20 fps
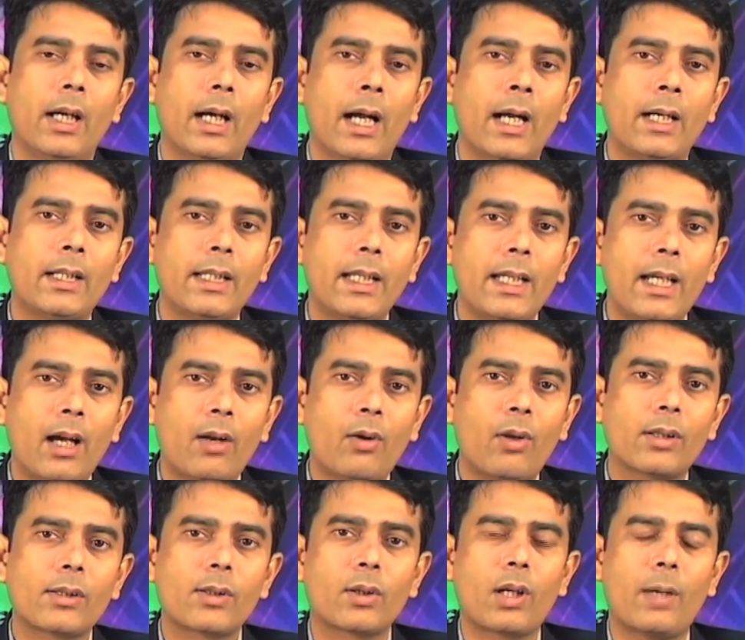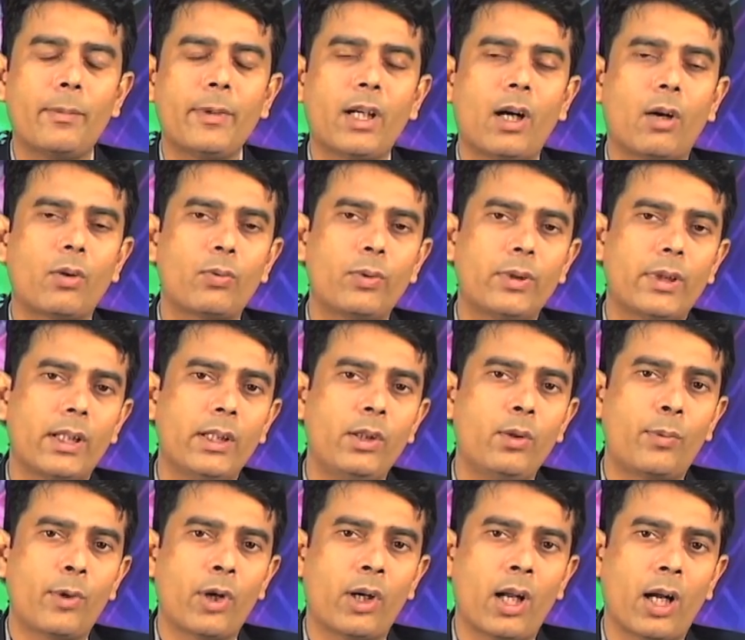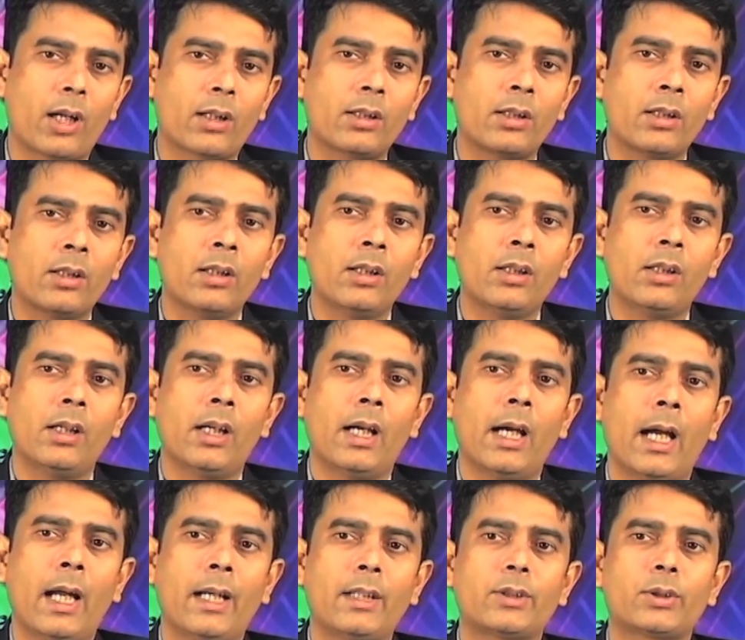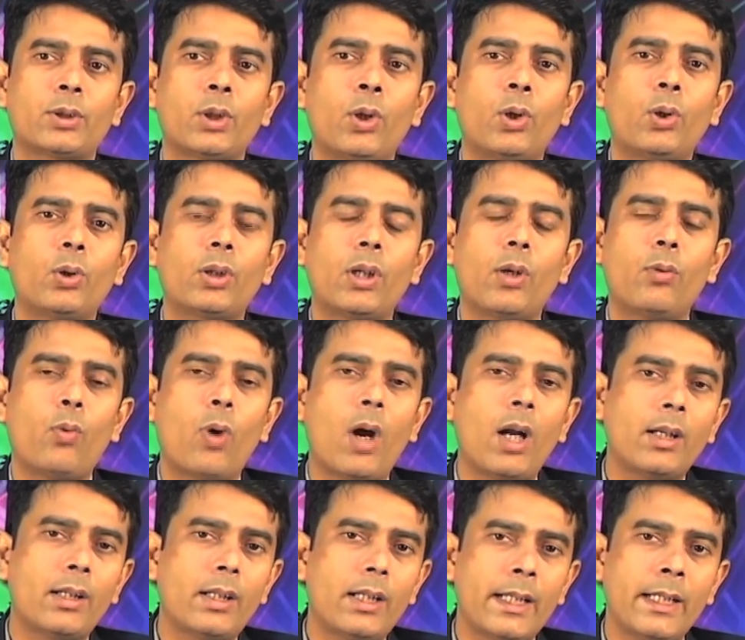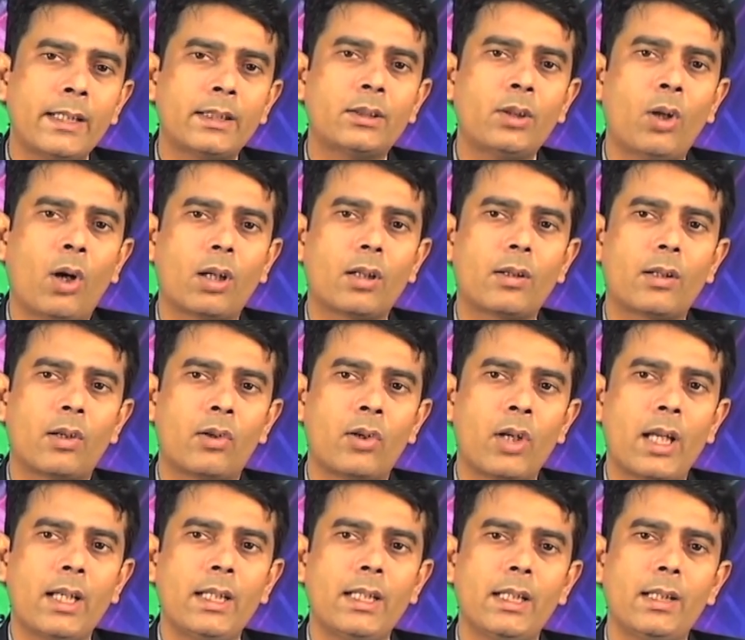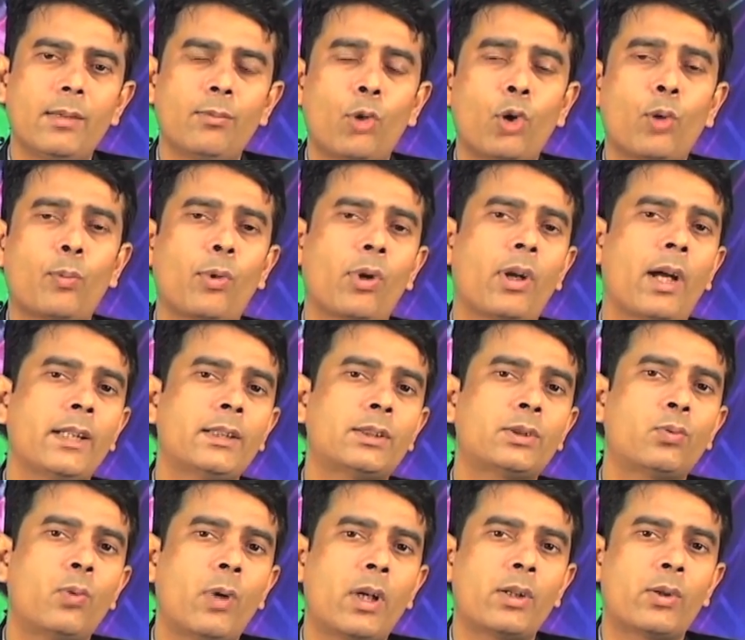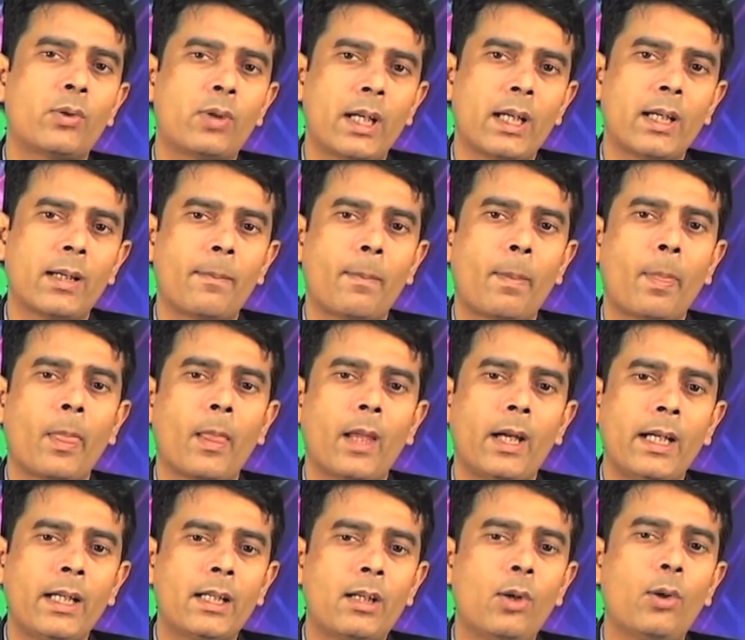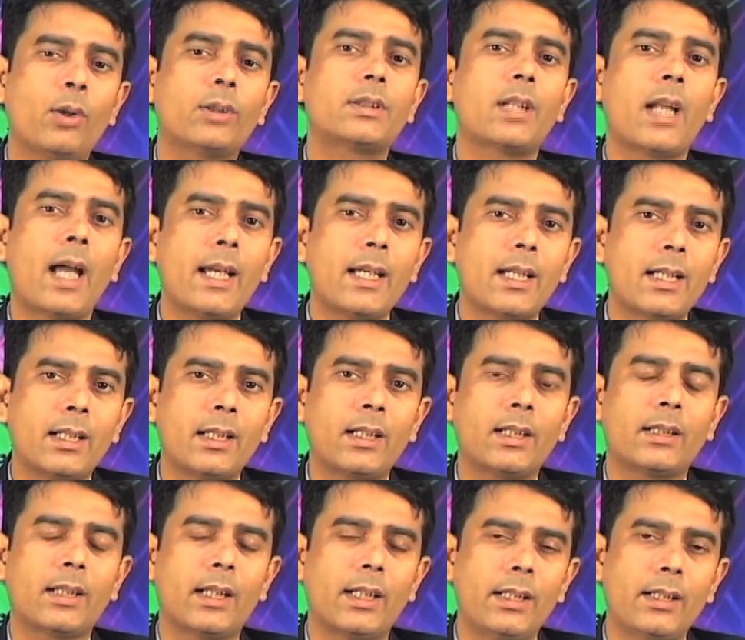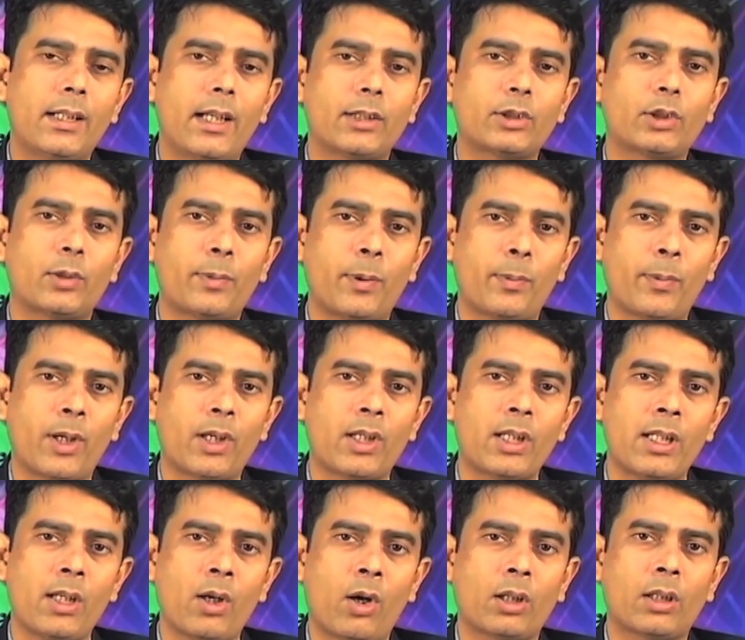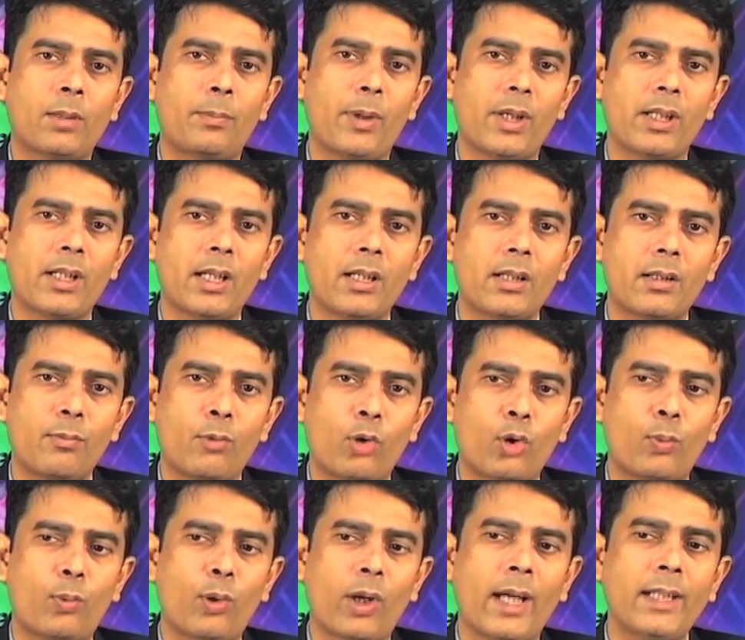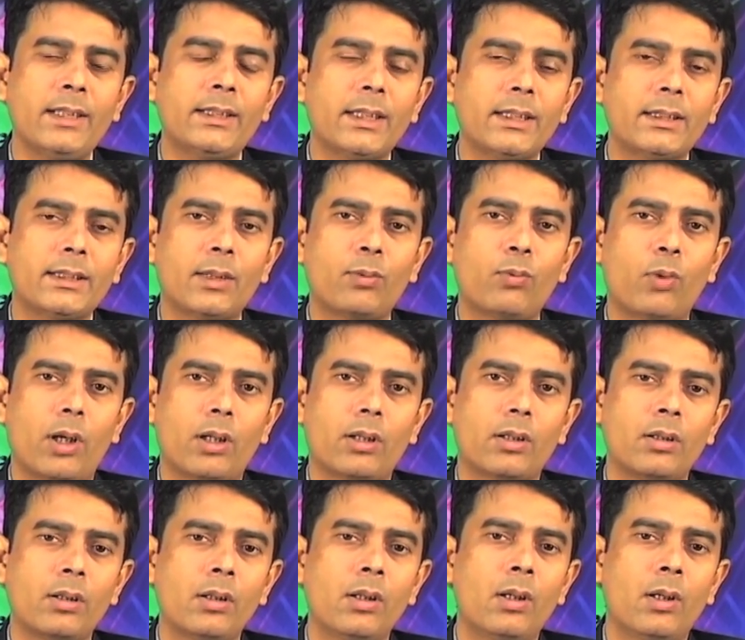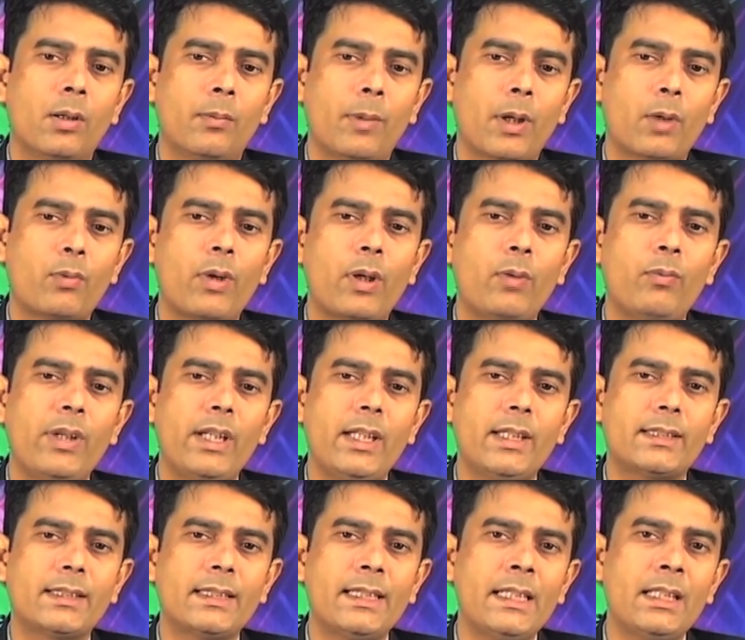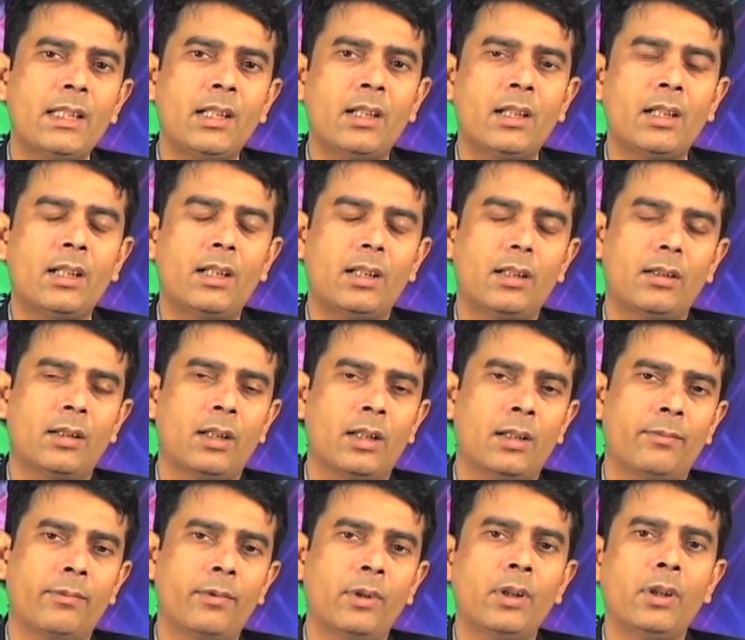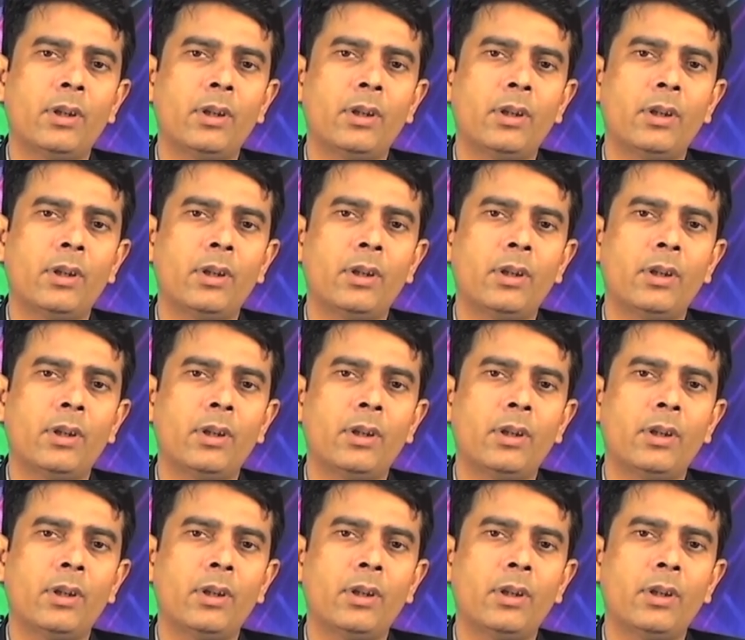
and they are also coming out with a new product. And so the world is not really monopolized world today. It looks like the intellectual property or the patent monopolizes the world, but when we see the